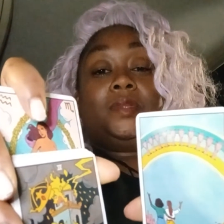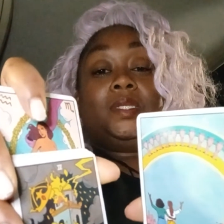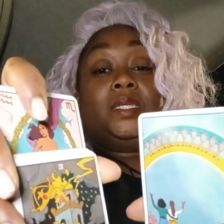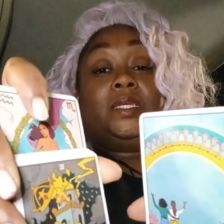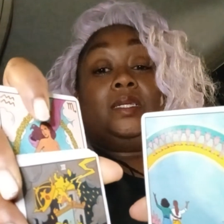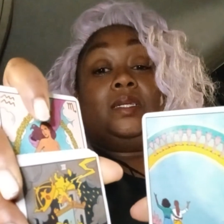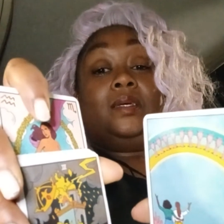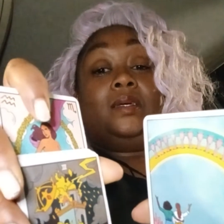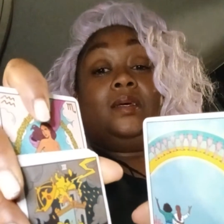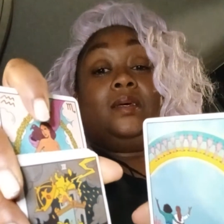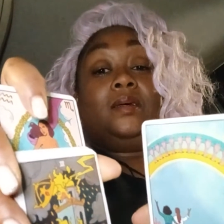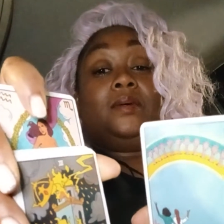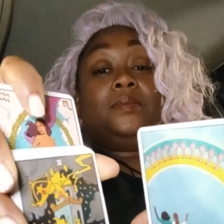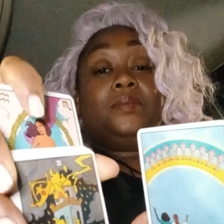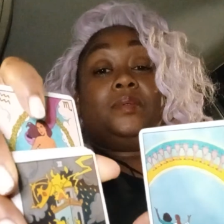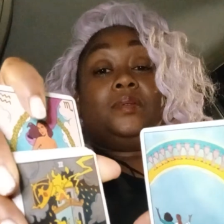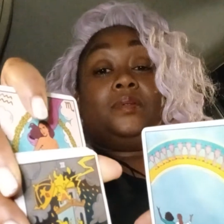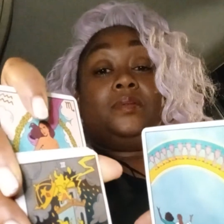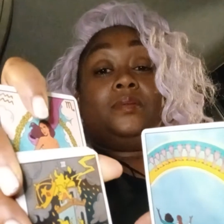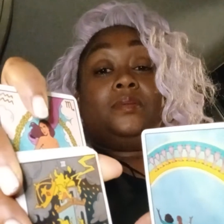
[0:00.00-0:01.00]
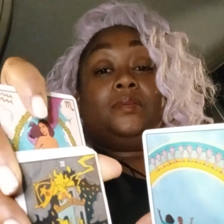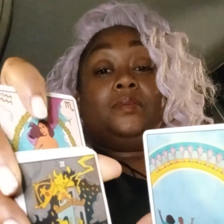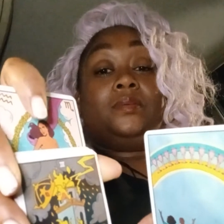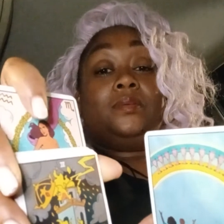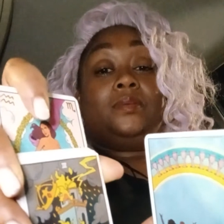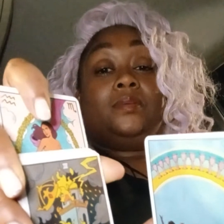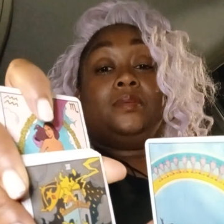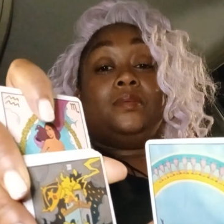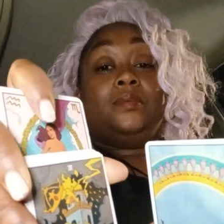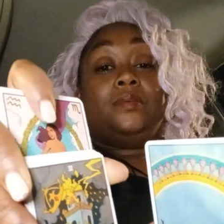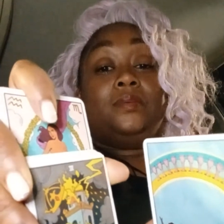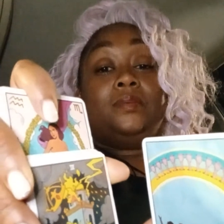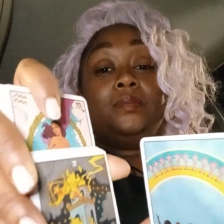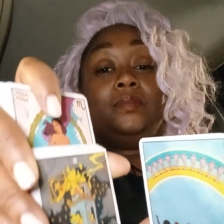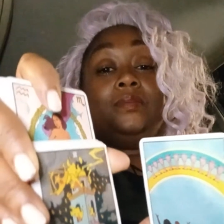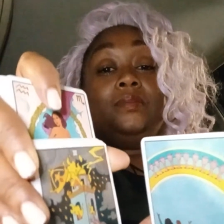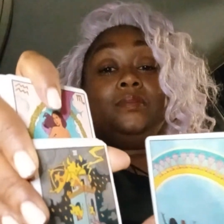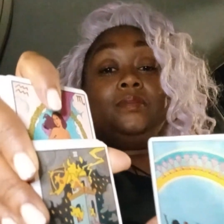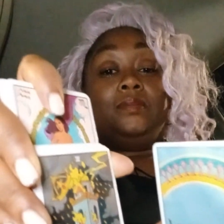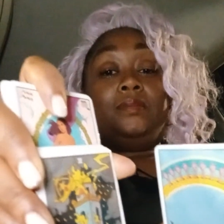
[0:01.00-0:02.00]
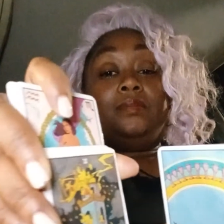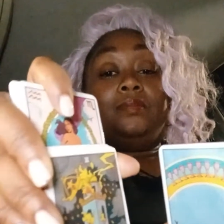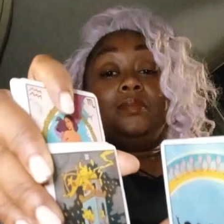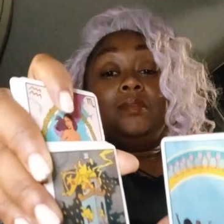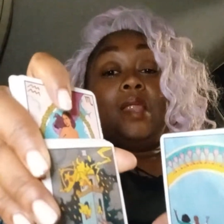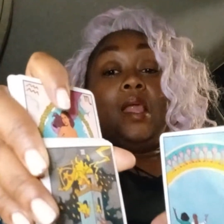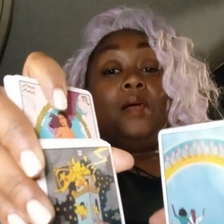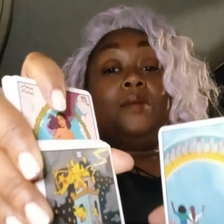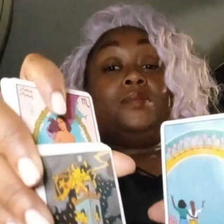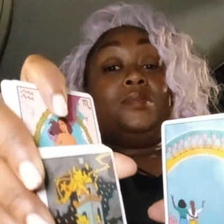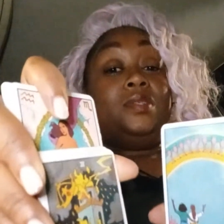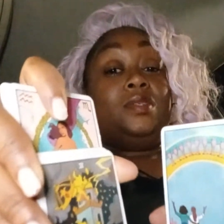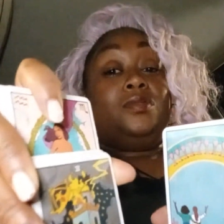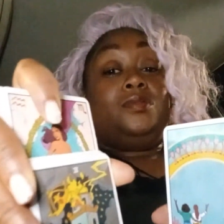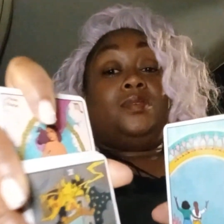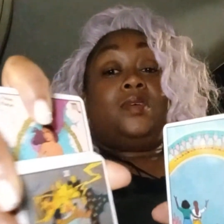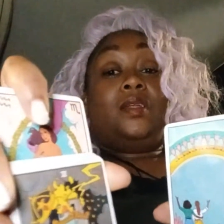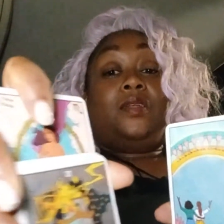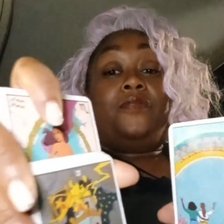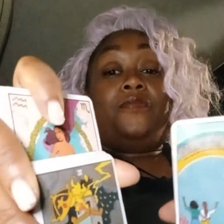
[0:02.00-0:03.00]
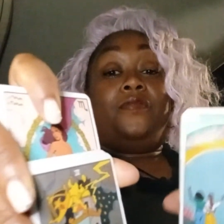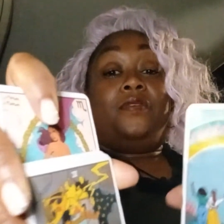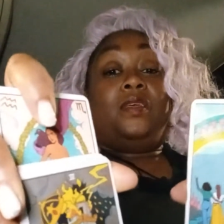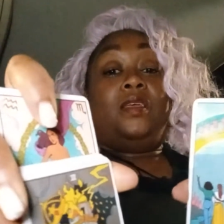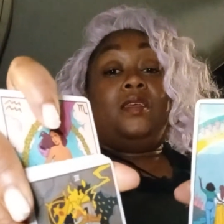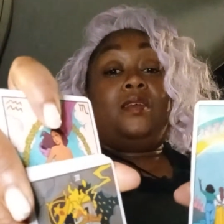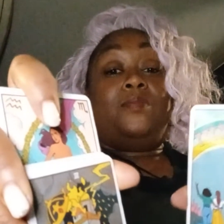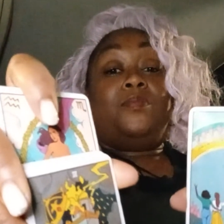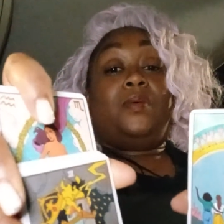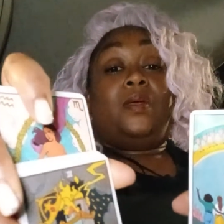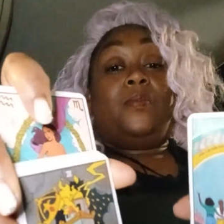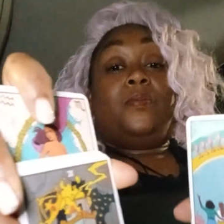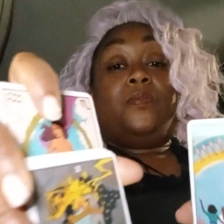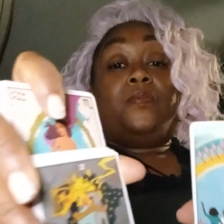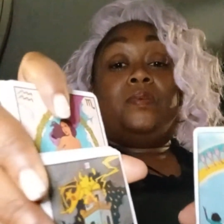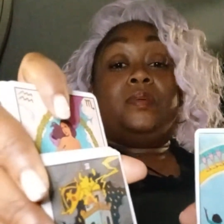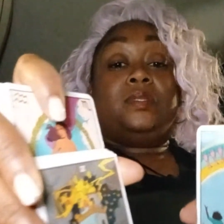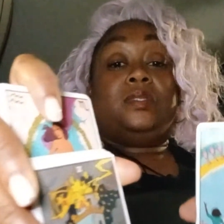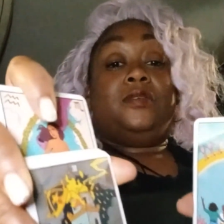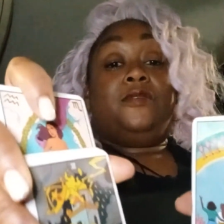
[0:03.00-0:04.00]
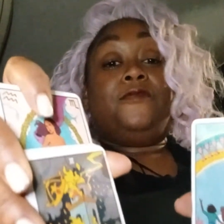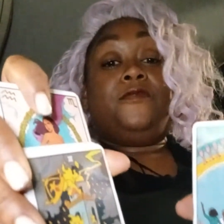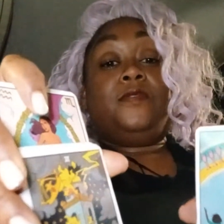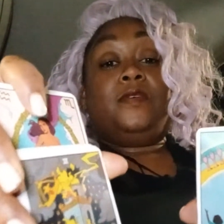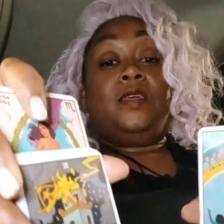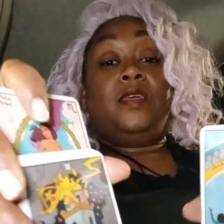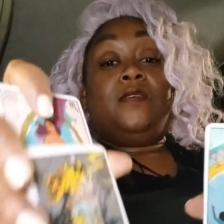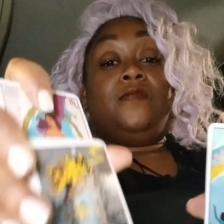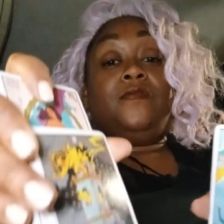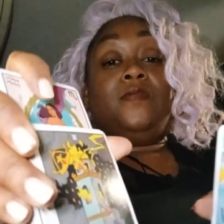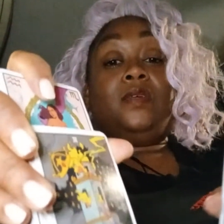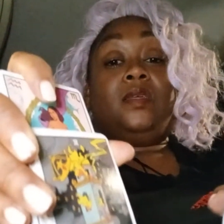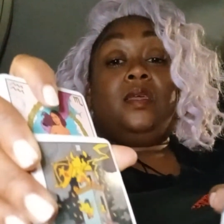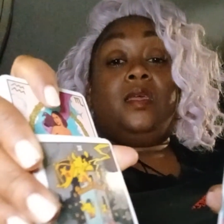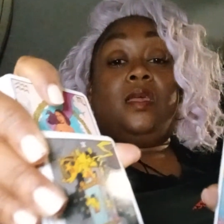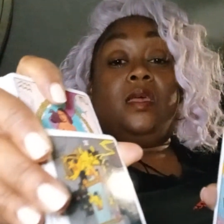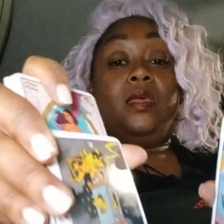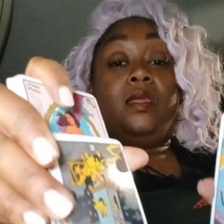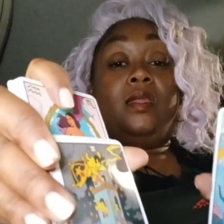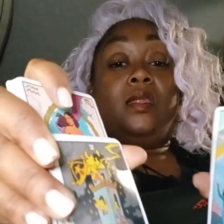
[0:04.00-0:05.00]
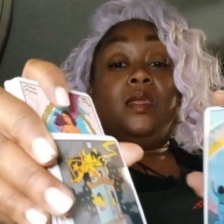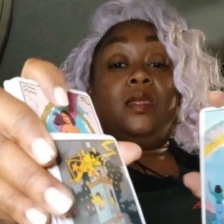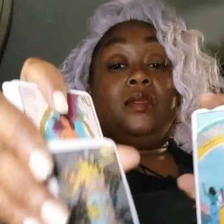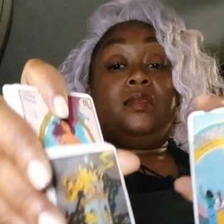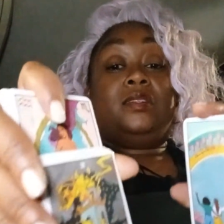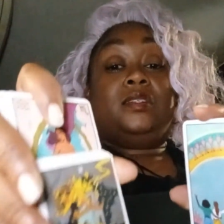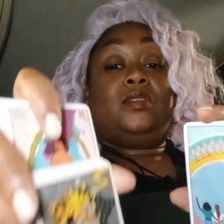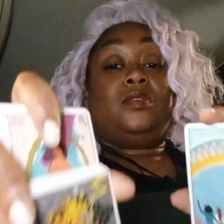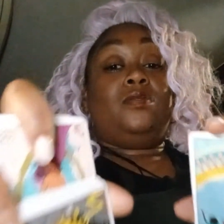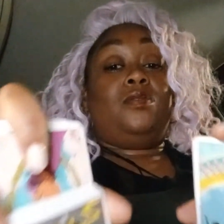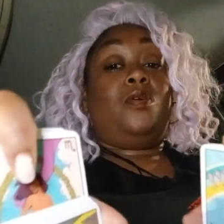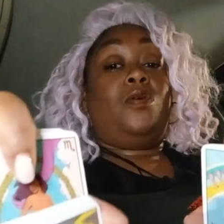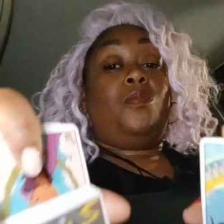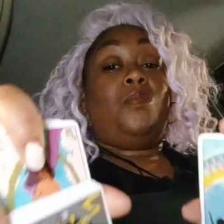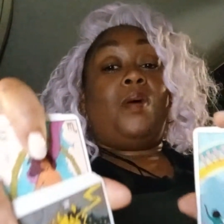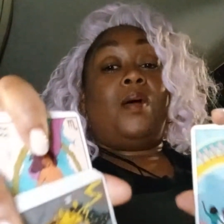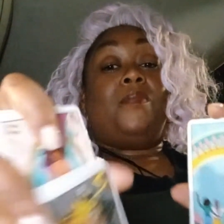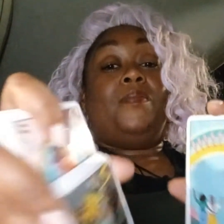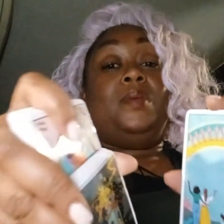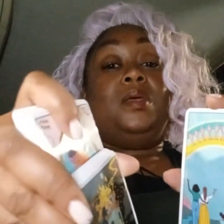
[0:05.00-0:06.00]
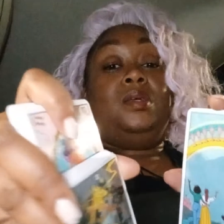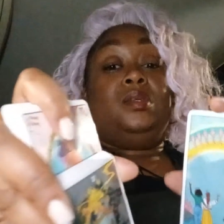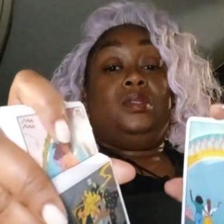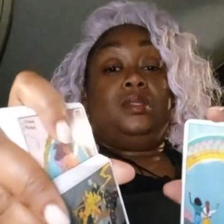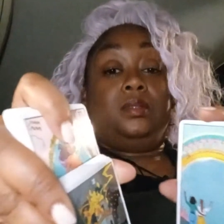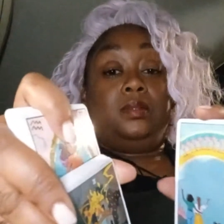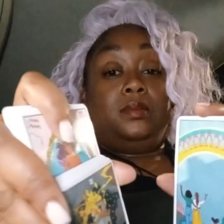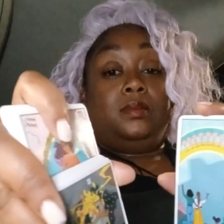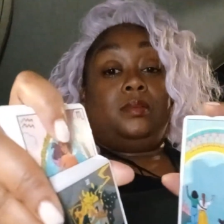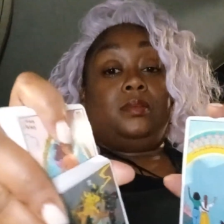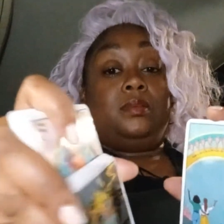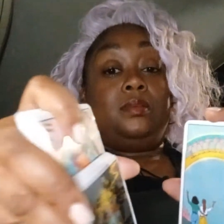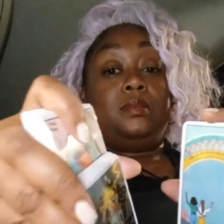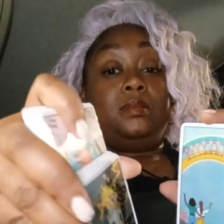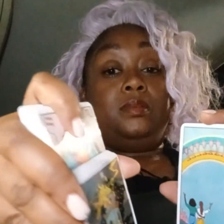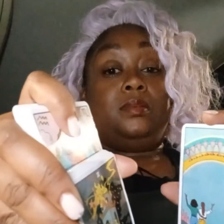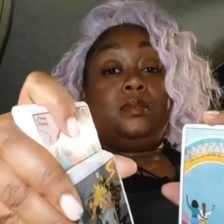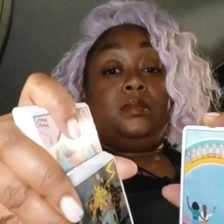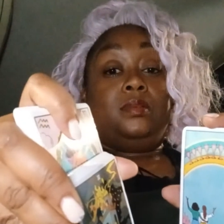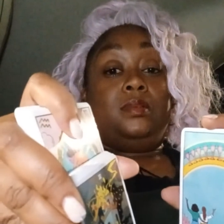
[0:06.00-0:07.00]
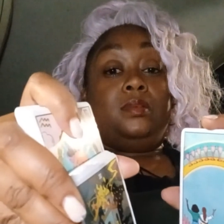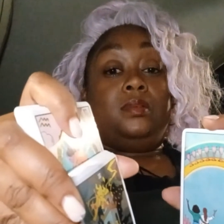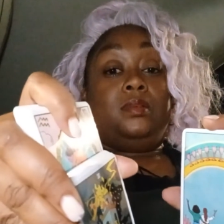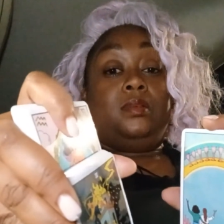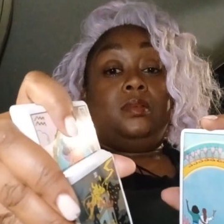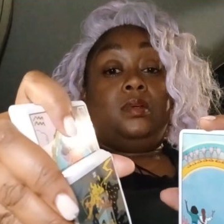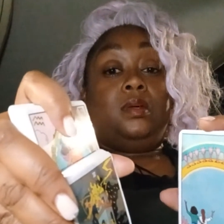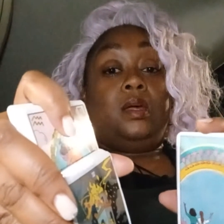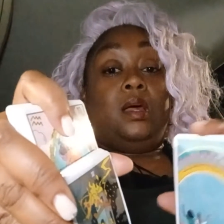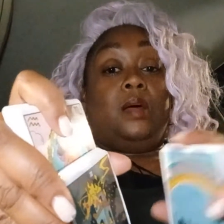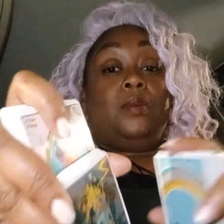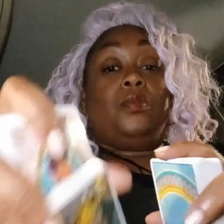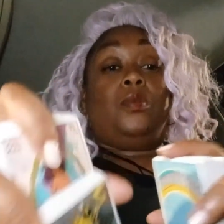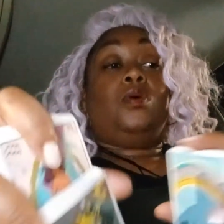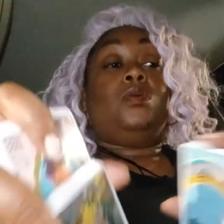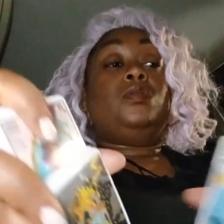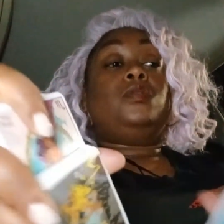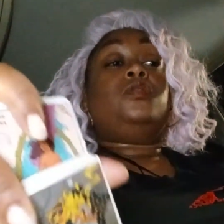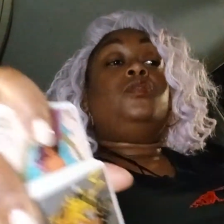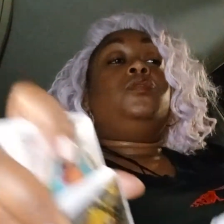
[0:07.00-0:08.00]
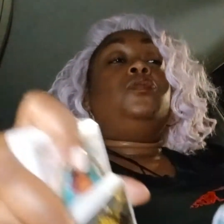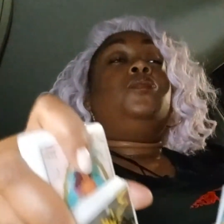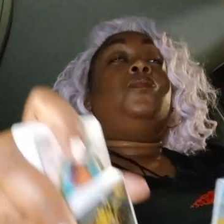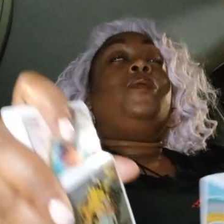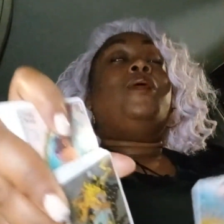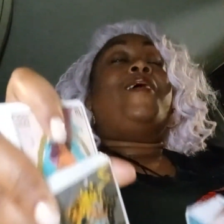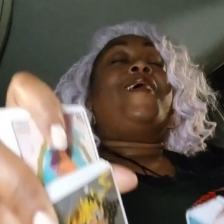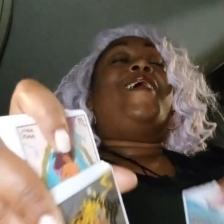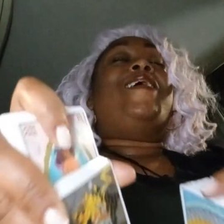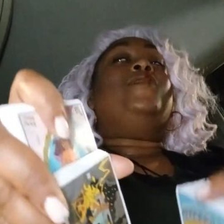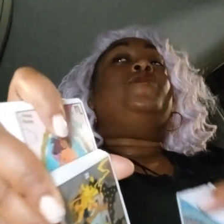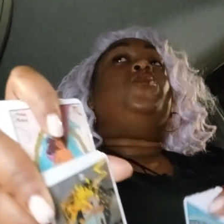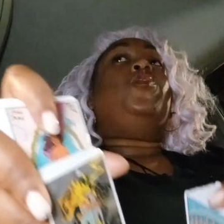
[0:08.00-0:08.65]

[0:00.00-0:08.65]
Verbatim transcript: Ten of Cups. I'm still trying to forgive people. I'm still forgiving and, and still on my mission going to do what God